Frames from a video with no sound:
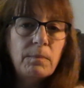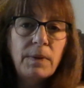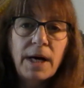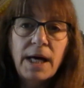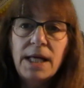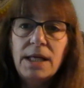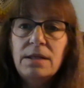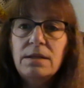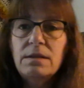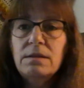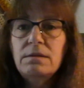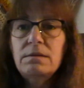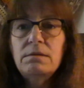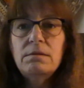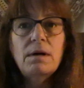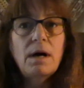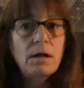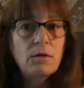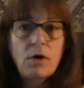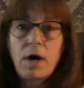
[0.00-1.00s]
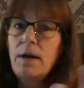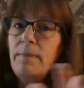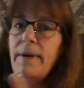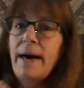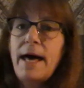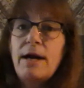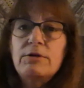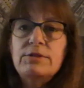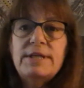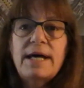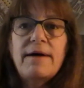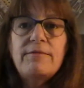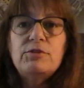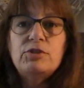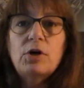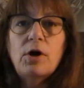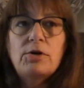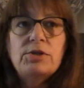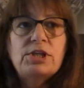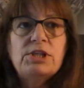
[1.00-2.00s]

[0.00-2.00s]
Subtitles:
But a lot of patterns have charts,